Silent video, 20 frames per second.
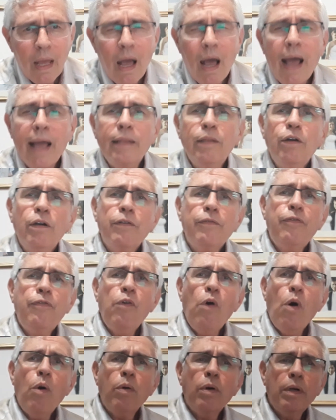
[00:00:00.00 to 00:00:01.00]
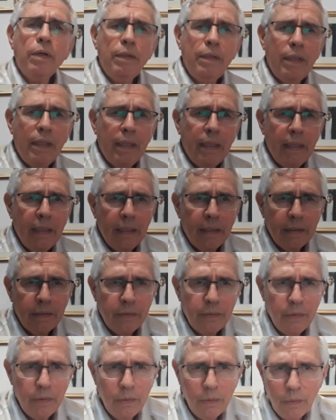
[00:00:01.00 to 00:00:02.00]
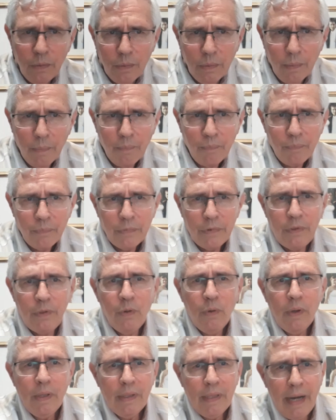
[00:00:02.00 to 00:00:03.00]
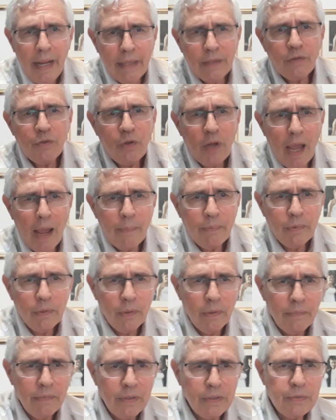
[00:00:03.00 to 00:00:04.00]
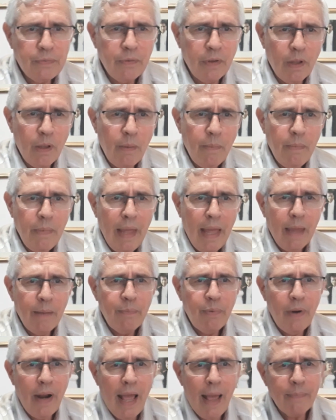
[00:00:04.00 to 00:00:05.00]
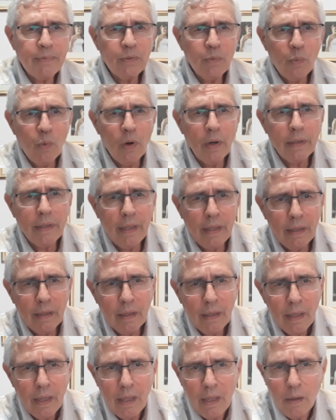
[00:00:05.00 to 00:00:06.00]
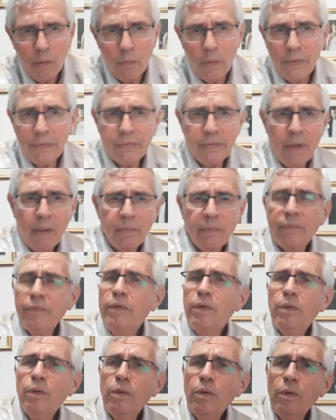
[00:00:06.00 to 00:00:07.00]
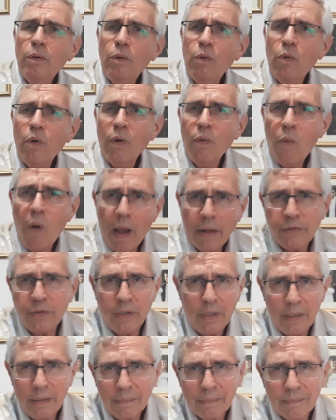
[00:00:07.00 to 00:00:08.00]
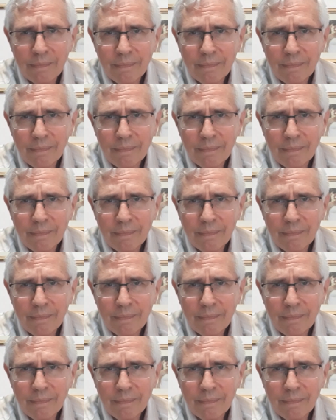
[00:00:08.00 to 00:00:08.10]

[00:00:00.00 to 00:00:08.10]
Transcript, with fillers: I look forward to doing the next chapter of this film and perhaps working with some of you who are watching.